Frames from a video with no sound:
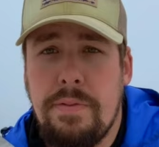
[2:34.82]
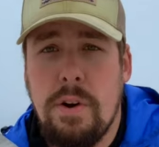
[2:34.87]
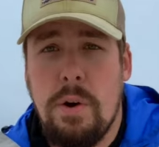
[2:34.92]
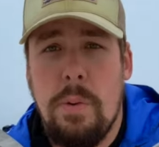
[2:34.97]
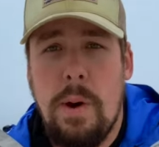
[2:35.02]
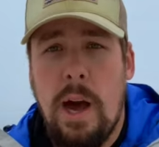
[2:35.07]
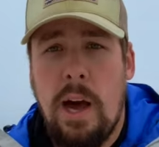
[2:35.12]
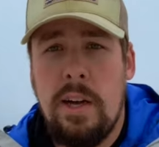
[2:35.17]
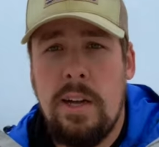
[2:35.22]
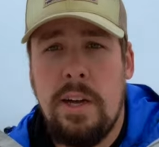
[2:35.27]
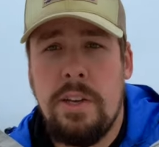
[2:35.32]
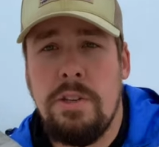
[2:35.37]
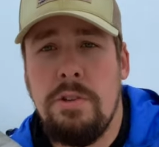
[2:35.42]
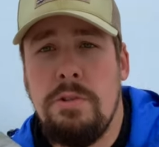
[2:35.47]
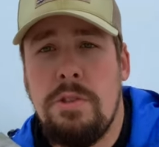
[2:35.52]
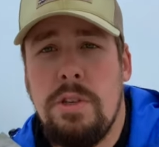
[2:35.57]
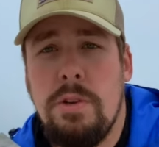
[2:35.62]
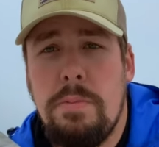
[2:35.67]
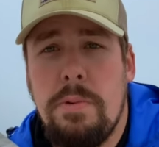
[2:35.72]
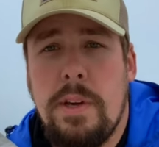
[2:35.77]
a while on
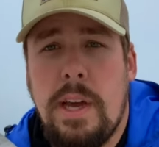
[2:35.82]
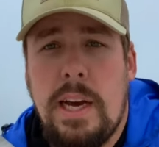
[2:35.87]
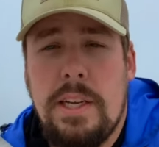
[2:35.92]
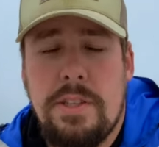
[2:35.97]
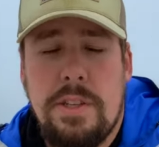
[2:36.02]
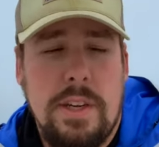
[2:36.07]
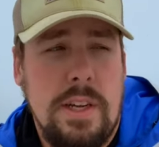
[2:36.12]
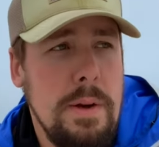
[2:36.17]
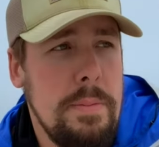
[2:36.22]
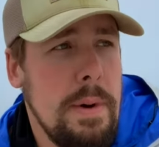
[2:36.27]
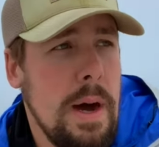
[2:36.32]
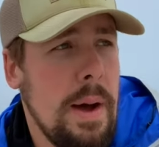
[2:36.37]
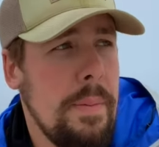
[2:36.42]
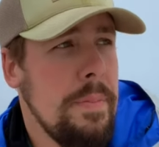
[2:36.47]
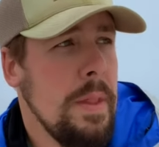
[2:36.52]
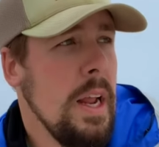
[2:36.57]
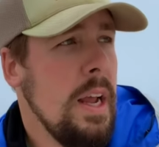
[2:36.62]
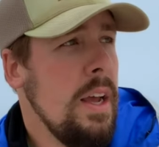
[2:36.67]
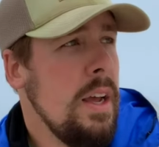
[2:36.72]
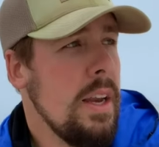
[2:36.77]
YouTube, you guys look him up.
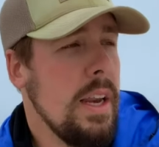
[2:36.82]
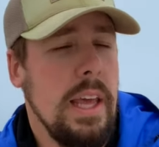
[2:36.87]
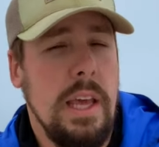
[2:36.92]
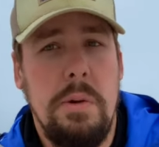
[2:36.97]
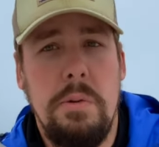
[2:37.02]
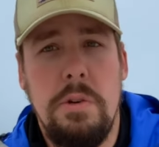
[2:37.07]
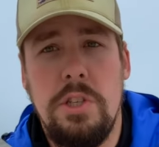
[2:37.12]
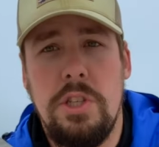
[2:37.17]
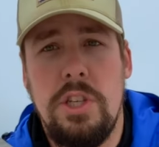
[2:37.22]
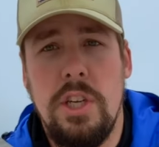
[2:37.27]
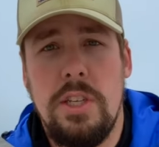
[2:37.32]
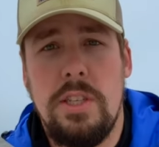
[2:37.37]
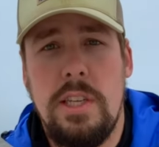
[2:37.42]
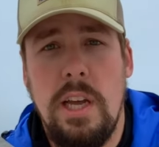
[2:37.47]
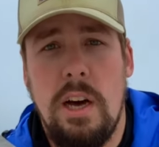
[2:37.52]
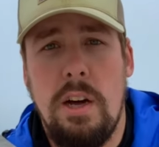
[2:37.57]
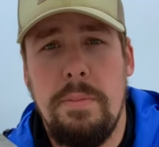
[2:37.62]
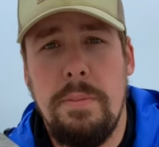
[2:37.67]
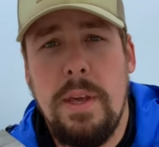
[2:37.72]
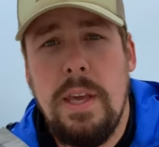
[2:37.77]
He was just
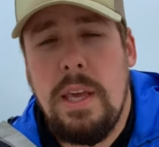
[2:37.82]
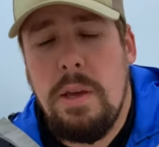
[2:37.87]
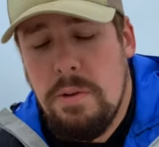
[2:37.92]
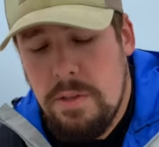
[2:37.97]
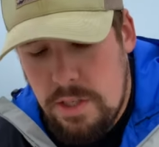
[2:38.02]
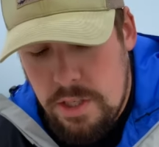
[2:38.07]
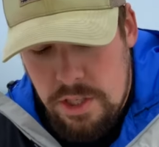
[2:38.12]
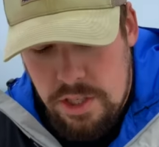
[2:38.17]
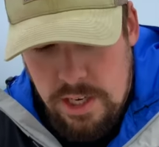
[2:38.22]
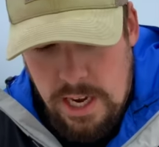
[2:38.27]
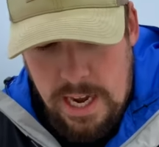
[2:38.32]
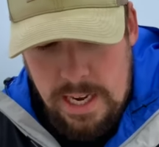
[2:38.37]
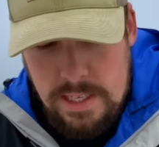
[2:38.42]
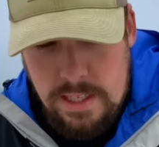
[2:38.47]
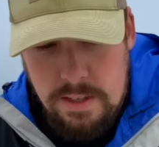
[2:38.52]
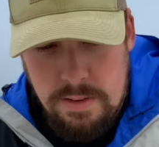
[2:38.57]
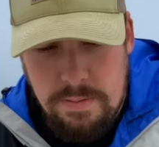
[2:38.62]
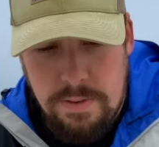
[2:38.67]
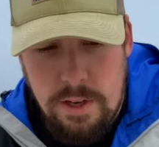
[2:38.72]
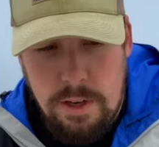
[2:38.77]
telling me he was in
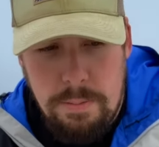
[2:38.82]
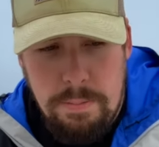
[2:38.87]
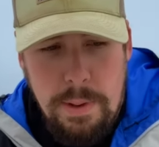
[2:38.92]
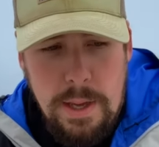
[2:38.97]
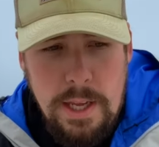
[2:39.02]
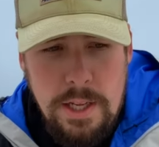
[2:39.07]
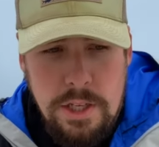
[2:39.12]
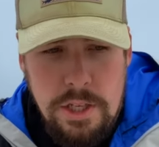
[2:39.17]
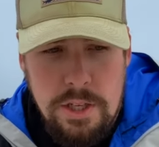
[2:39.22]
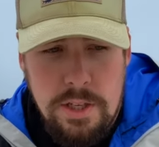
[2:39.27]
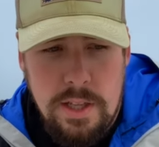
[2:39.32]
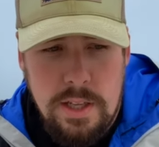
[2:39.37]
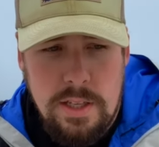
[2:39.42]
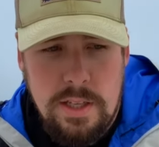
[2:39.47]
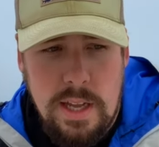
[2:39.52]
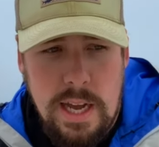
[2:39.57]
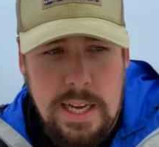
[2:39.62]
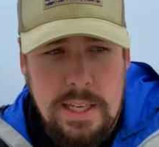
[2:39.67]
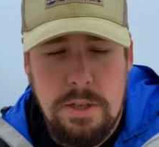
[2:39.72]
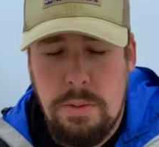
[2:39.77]
Jacksonville Beach this
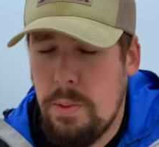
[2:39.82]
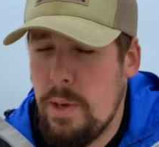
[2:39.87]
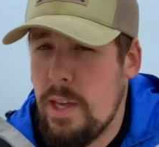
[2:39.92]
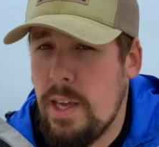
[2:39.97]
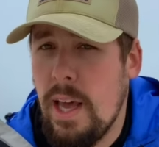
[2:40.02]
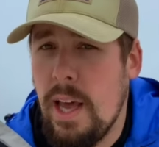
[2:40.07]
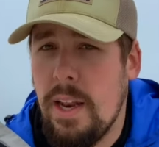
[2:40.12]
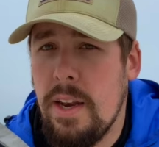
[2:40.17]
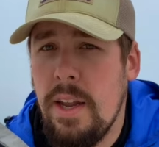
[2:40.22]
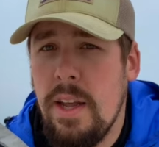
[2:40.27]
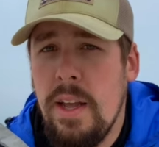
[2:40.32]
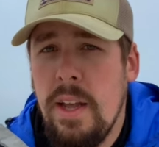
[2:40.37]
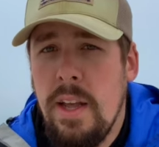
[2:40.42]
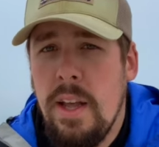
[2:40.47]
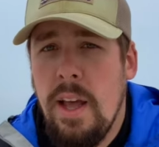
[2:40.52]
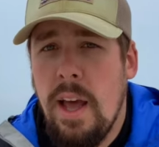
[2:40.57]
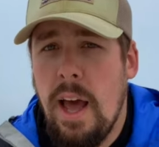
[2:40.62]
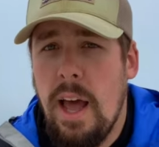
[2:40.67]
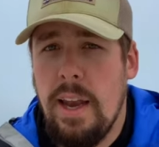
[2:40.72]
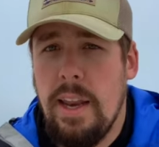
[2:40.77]
last weekend
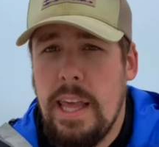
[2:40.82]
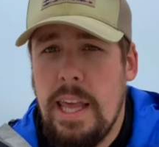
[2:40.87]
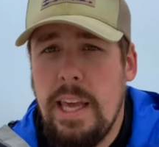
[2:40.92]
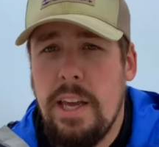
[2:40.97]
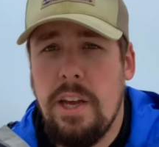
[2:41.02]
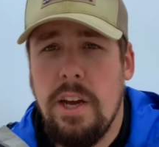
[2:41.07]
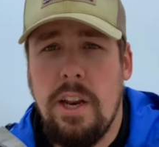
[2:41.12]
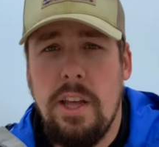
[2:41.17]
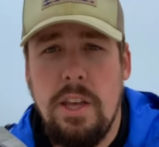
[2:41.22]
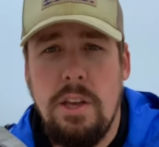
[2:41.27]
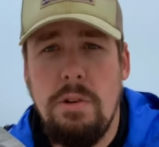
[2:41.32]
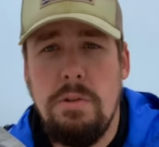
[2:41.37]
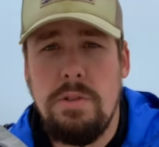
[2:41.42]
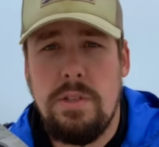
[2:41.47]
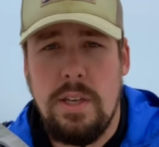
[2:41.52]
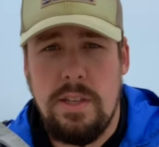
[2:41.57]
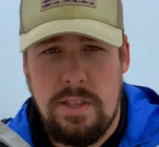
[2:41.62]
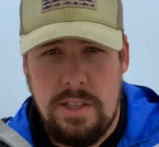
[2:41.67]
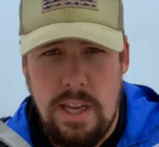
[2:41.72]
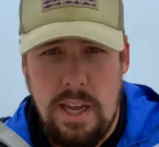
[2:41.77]
and he could have used
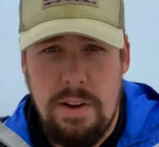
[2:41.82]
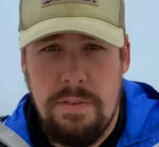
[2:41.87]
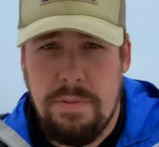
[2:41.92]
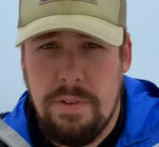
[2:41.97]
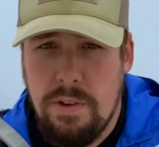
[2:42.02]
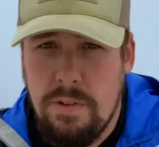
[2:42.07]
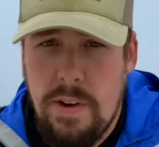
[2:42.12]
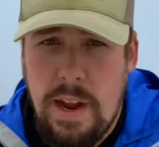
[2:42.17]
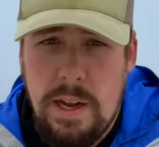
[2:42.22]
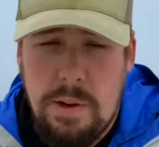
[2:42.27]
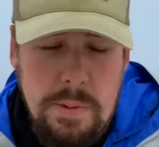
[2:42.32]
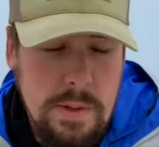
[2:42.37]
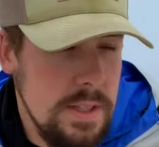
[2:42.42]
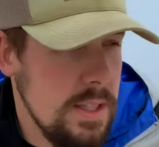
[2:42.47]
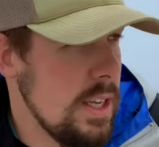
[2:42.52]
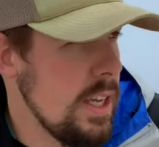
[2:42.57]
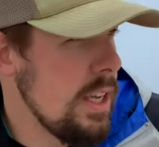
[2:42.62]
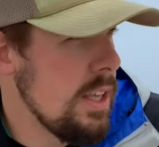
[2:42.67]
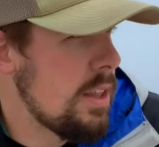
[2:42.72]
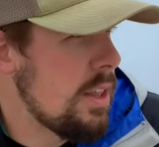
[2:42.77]
a sand flea rake with
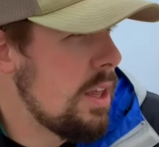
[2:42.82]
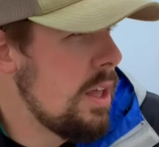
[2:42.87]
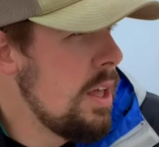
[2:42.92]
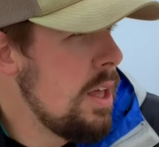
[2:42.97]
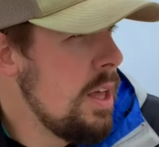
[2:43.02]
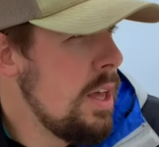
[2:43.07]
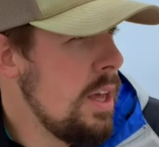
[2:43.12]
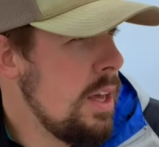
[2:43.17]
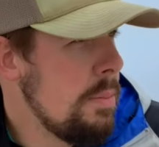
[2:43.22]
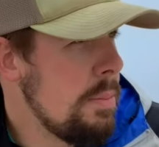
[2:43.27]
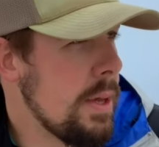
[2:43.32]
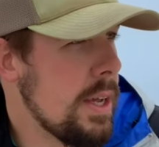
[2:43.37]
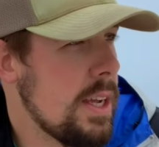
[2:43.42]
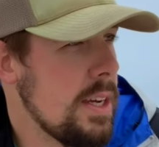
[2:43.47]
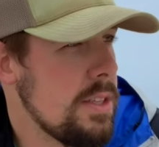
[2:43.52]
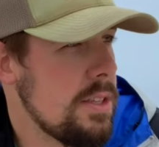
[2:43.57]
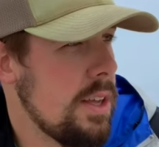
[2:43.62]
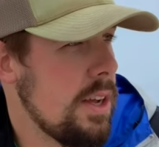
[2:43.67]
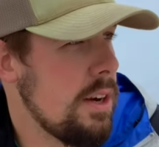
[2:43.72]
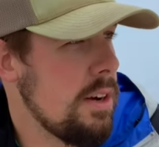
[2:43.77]
teeth
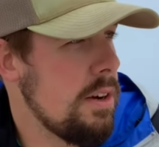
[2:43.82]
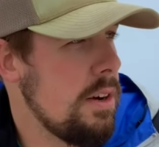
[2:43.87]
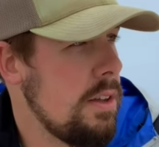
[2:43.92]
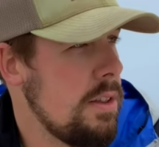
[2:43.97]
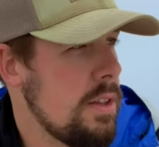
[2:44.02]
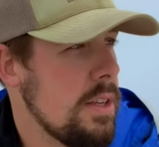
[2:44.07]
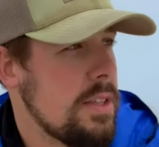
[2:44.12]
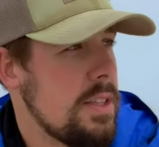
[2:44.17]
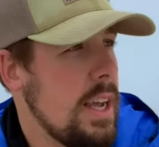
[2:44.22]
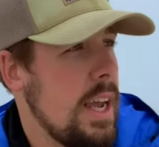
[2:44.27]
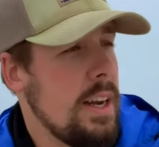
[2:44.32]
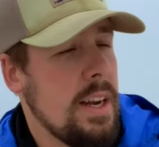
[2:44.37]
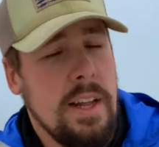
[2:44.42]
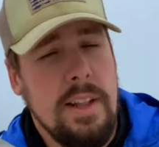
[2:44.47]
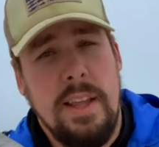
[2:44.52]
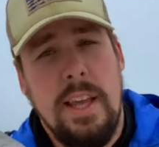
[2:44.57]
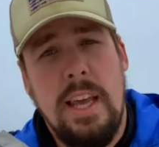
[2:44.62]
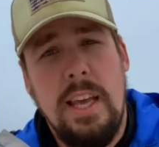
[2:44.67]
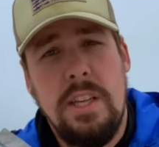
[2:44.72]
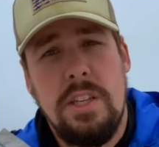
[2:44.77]
because the sand on
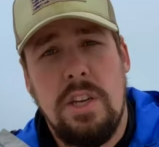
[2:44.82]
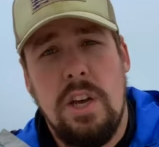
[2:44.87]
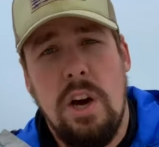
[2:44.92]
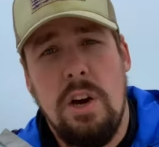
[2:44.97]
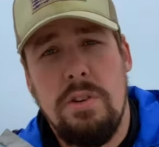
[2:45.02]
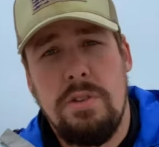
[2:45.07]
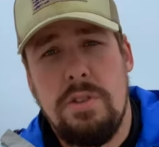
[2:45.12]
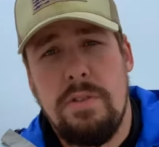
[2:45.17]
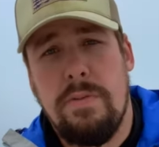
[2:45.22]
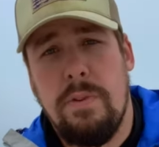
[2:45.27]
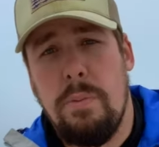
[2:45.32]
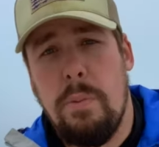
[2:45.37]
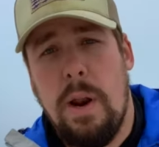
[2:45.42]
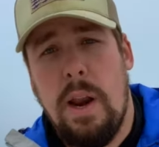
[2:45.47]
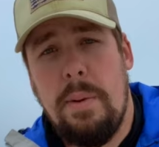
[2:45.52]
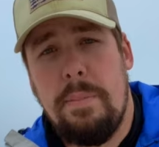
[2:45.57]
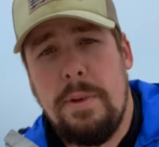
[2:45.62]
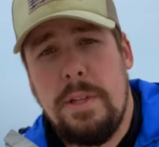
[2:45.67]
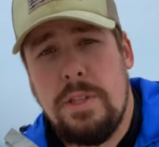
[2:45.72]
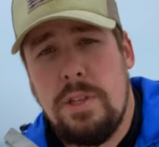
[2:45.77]
the East Coast, from what
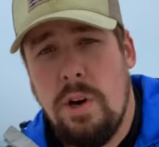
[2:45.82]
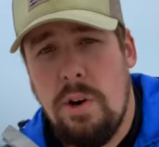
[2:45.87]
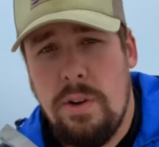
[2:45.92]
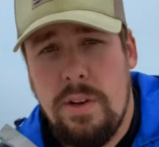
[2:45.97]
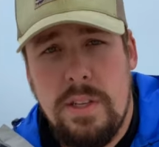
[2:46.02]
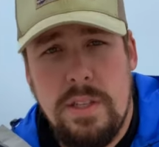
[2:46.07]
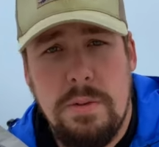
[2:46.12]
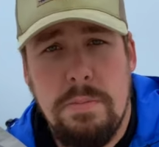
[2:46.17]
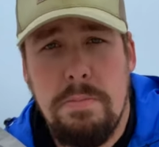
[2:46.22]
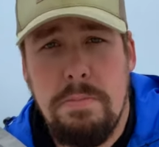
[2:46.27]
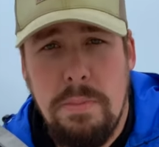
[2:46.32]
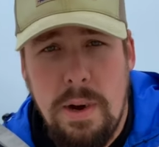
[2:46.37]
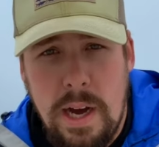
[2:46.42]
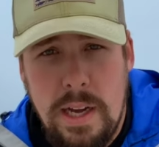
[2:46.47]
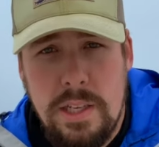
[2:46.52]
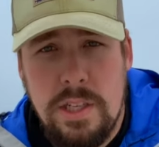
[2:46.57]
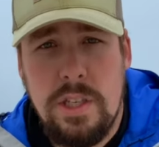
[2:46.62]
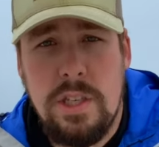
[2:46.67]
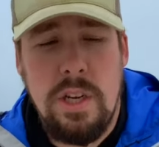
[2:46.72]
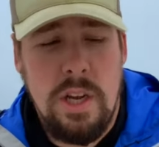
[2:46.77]
I've been told, is
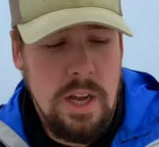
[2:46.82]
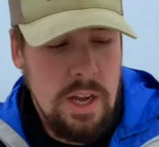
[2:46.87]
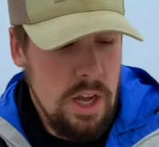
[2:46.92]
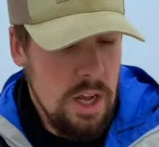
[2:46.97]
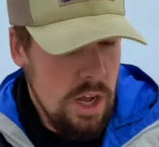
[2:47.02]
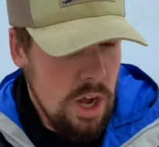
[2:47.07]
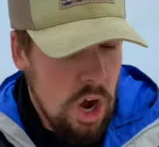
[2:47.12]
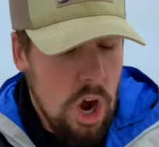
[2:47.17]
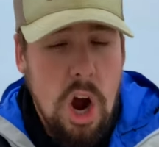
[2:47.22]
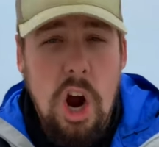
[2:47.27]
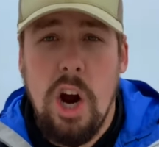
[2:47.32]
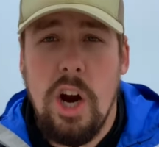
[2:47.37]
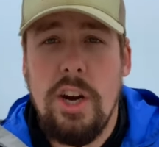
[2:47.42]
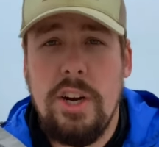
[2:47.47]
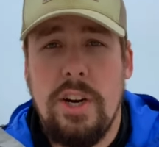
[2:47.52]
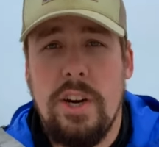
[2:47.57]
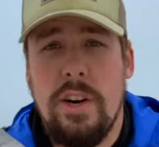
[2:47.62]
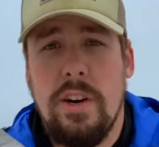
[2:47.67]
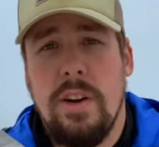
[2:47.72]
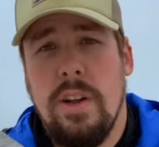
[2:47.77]
much
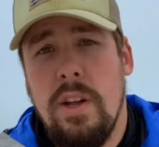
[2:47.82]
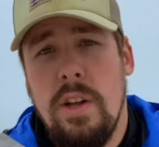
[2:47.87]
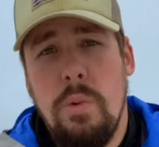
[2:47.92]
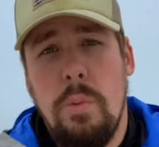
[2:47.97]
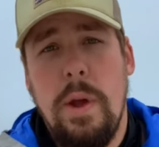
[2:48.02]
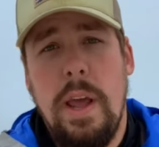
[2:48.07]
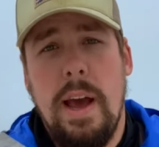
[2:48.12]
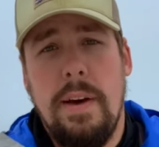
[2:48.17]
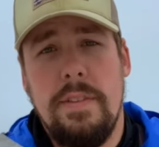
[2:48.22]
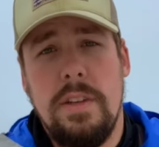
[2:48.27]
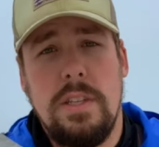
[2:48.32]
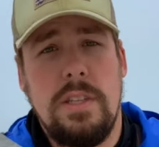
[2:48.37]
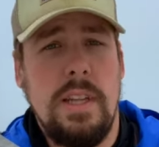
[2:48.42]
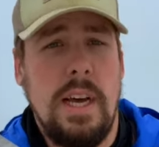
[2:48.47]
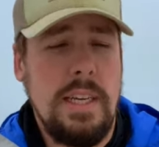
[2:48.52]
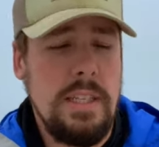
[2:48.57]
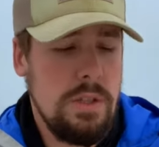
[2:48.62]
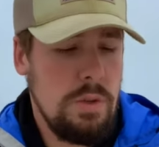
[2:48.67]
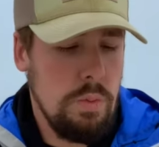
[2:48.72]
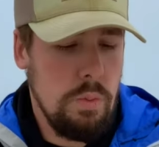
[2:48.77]
harder. We have this
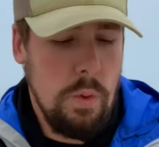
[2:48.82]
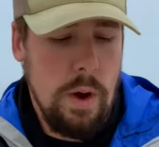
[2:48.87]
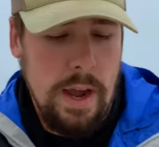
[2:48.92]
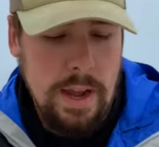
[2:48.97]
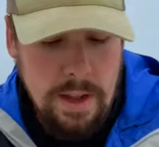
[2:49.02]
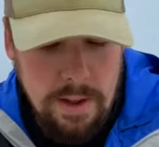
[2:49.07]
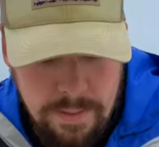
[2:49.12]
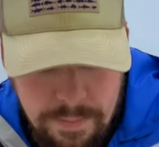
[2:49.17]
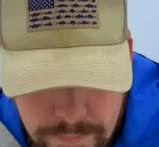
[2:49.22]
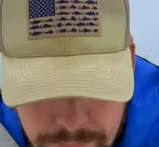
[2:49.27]
nice white